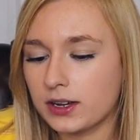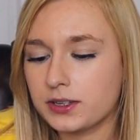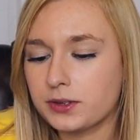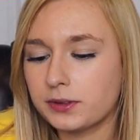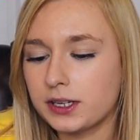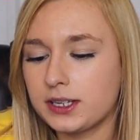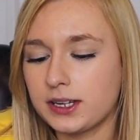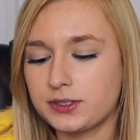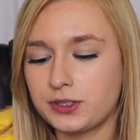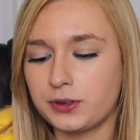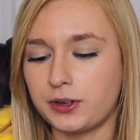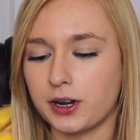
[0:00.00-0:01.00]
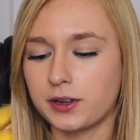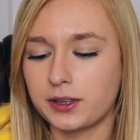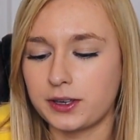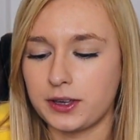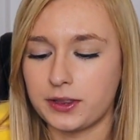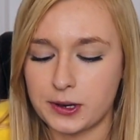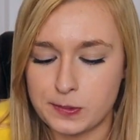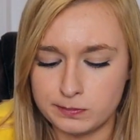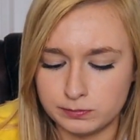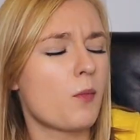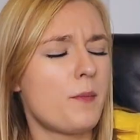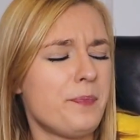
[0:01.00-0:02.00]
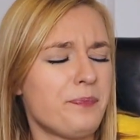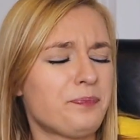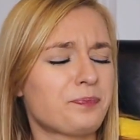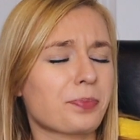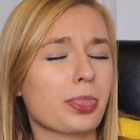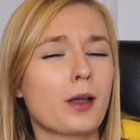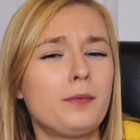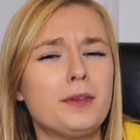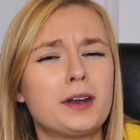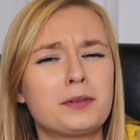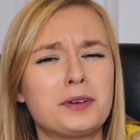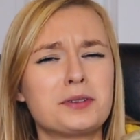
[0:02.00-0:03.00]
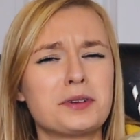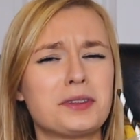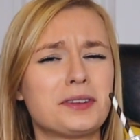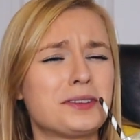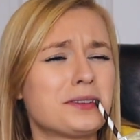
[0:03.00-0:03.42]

It doesn't really taste too garlicky though. I don't wanna drink